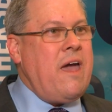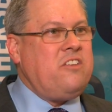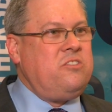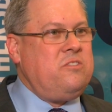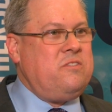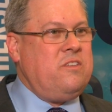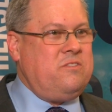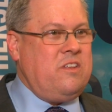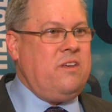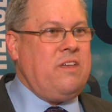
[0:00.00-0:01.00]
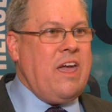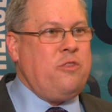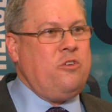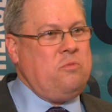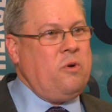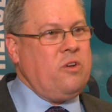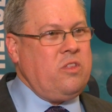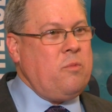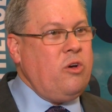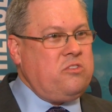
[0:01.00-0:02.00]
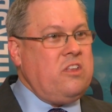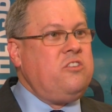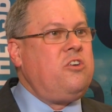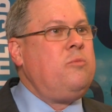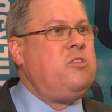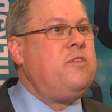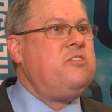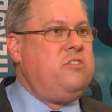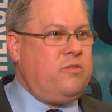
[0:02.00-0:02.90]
matches the city of Gaithersburg the most in terms of its